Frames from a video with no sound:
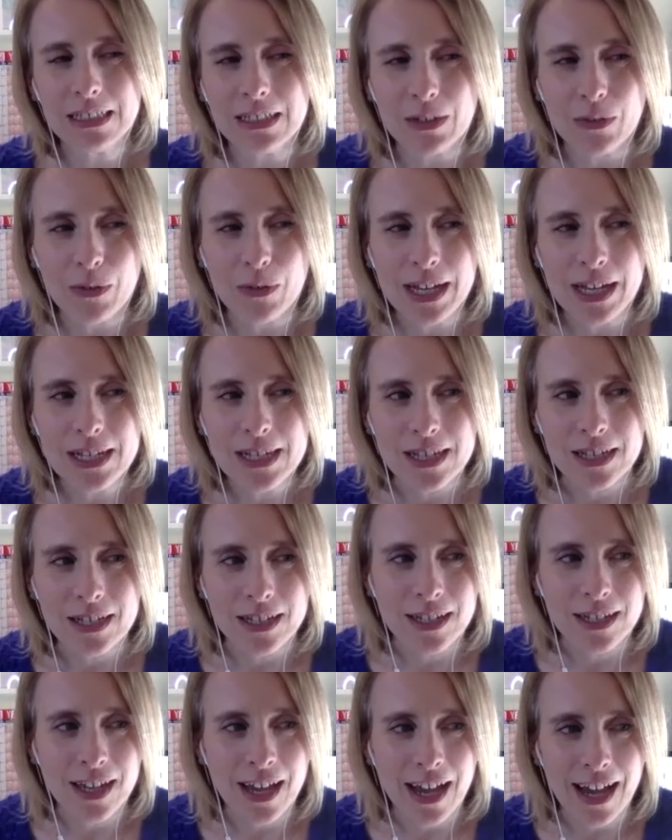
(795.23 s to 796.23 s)
where's the
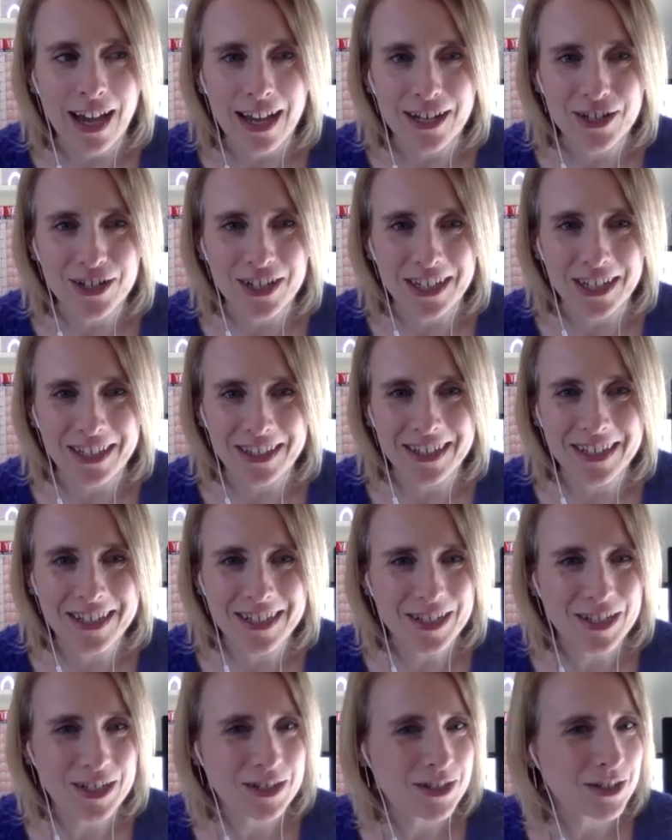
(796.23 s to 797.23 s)
catch? Like, this
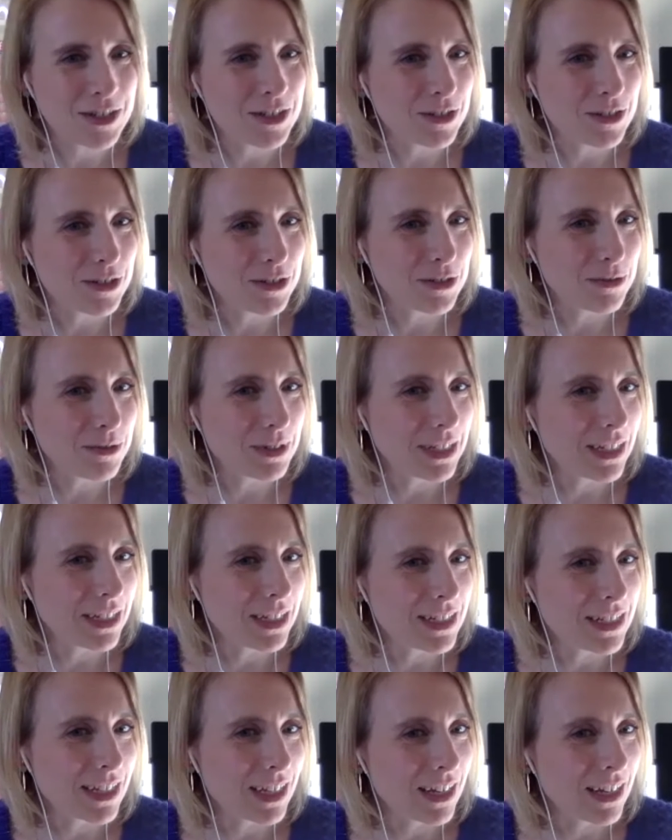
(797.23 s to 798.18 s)
is too easy.